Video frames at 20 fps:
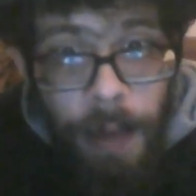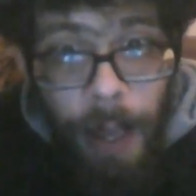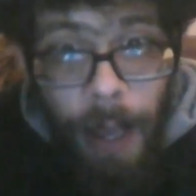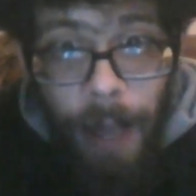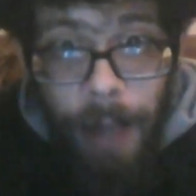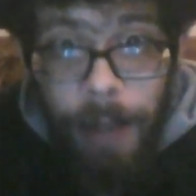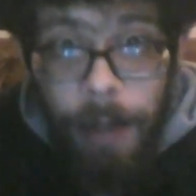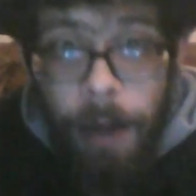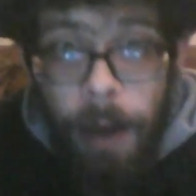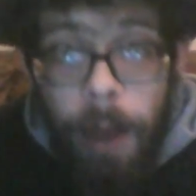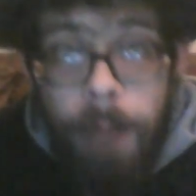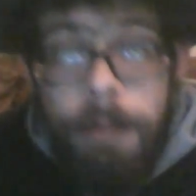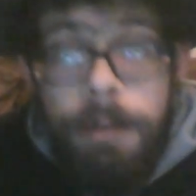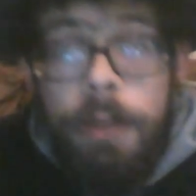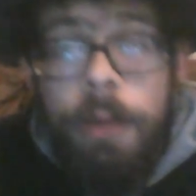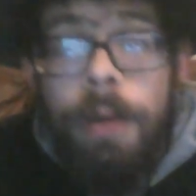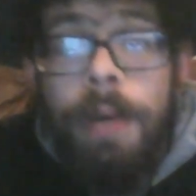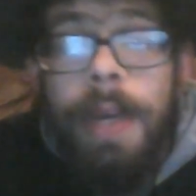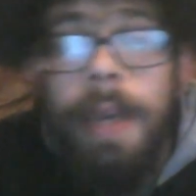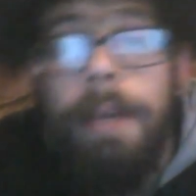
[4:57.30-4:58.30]
hand it off
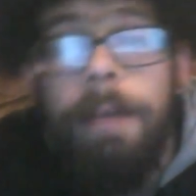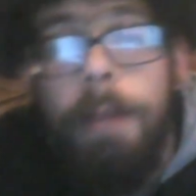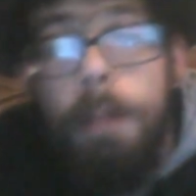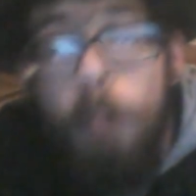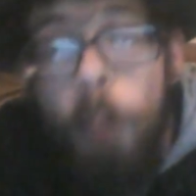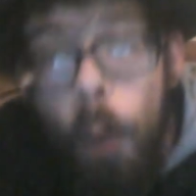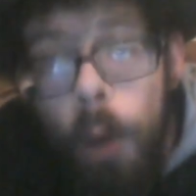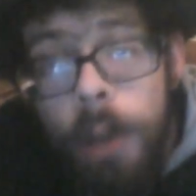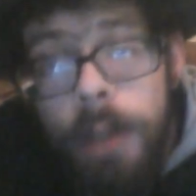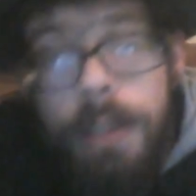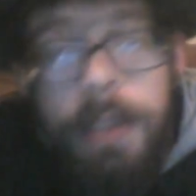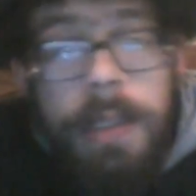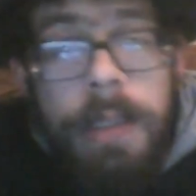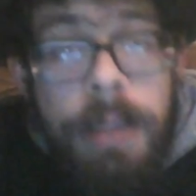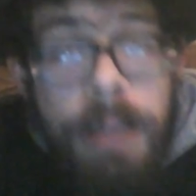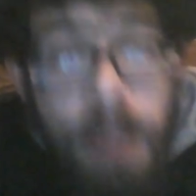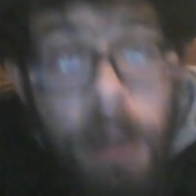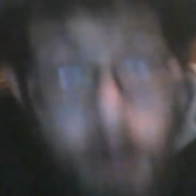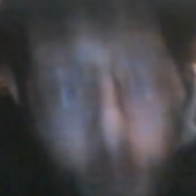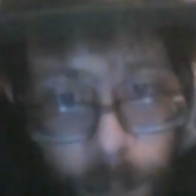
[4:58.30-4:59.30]
to an even more
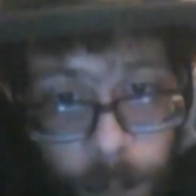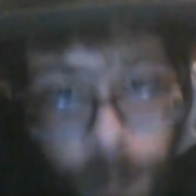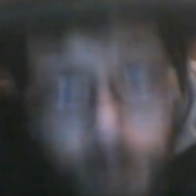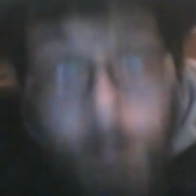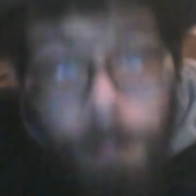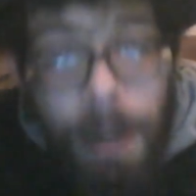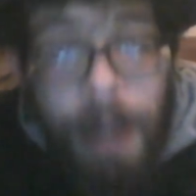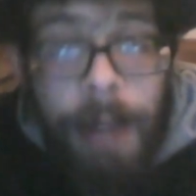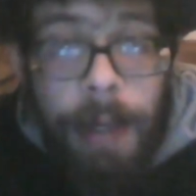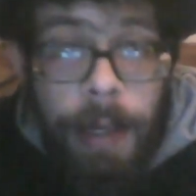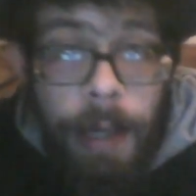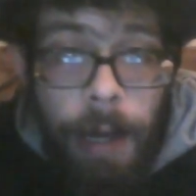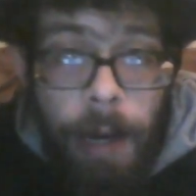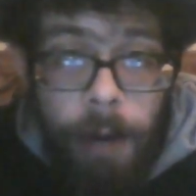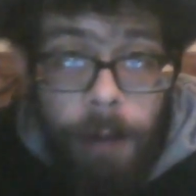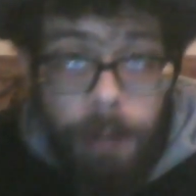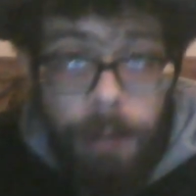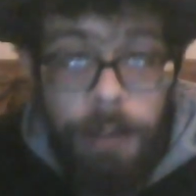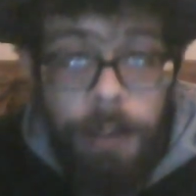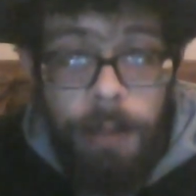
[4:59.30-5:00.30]
deserving main
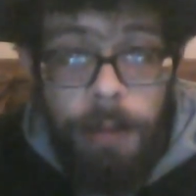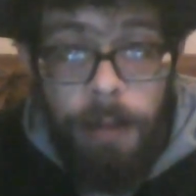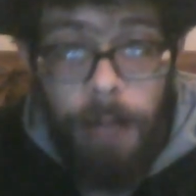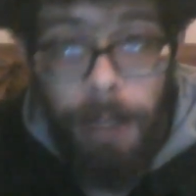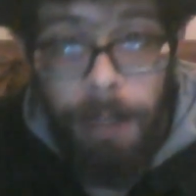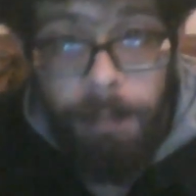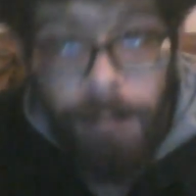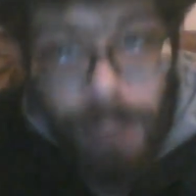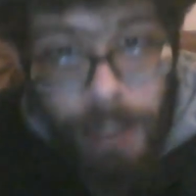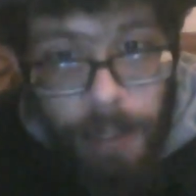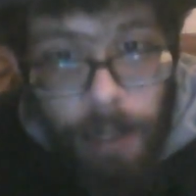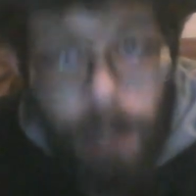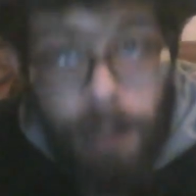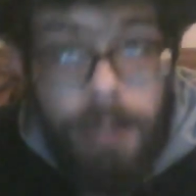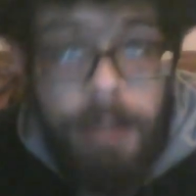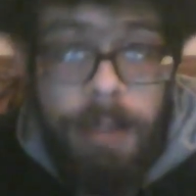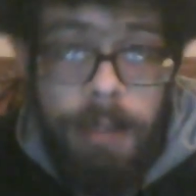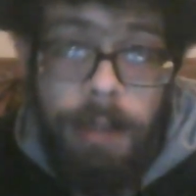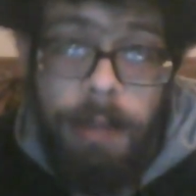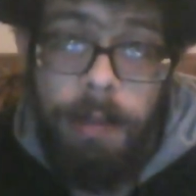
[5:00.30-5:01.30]
character like
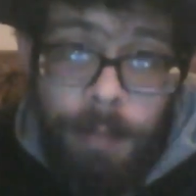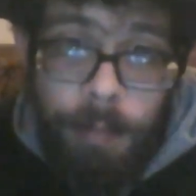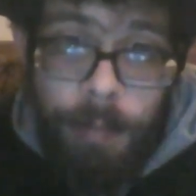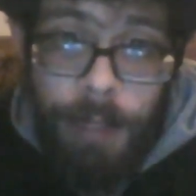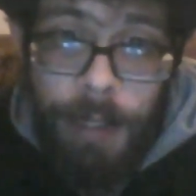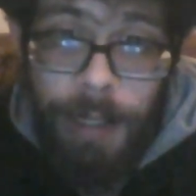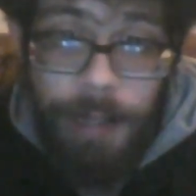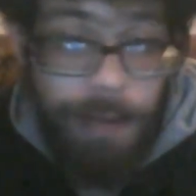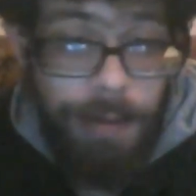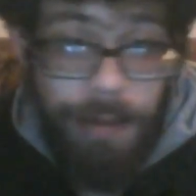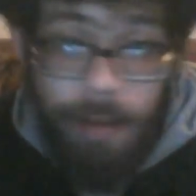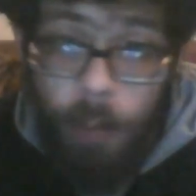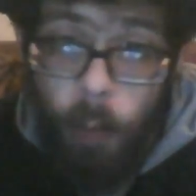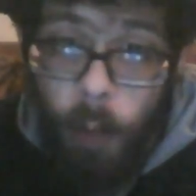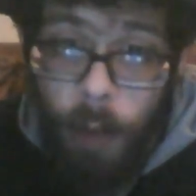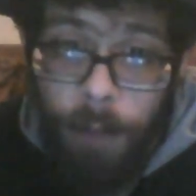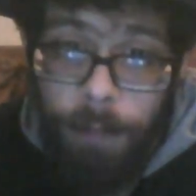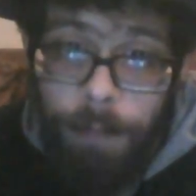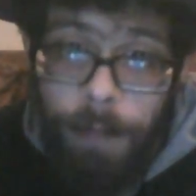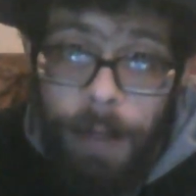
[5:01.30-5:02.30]
Mikasa. Because,
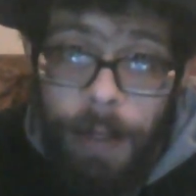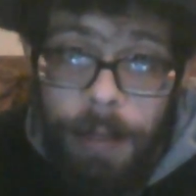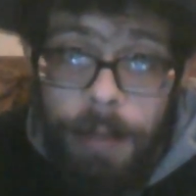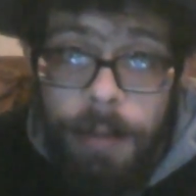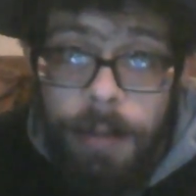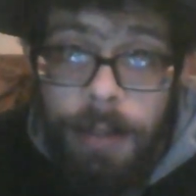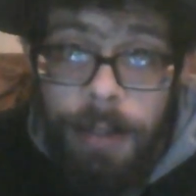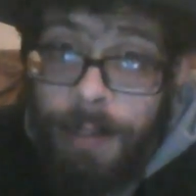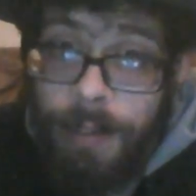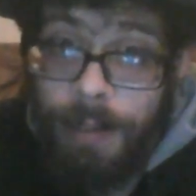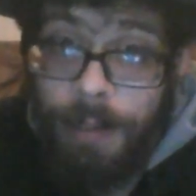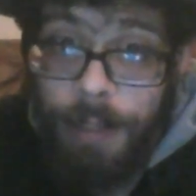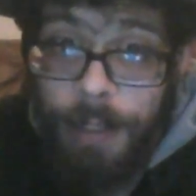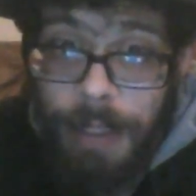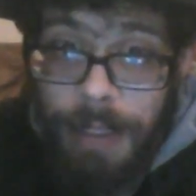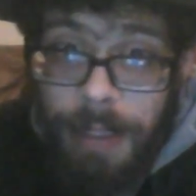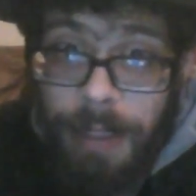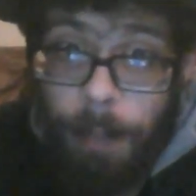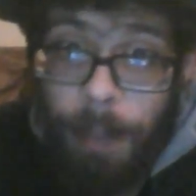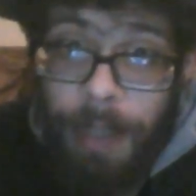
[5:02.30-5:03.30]
quite frankly,
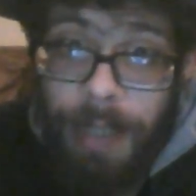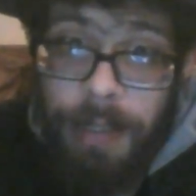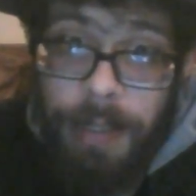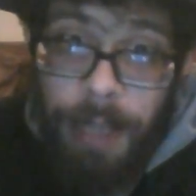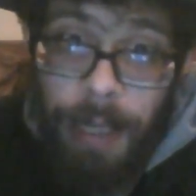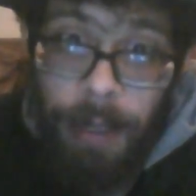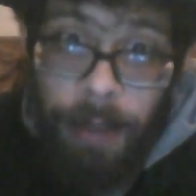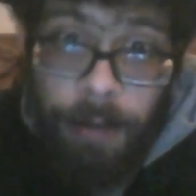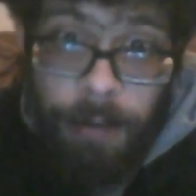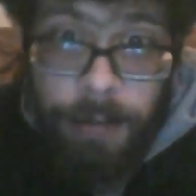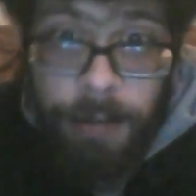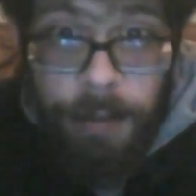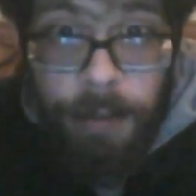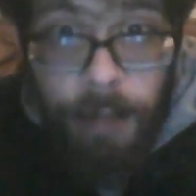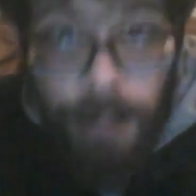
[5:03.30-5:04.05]
she's the best character in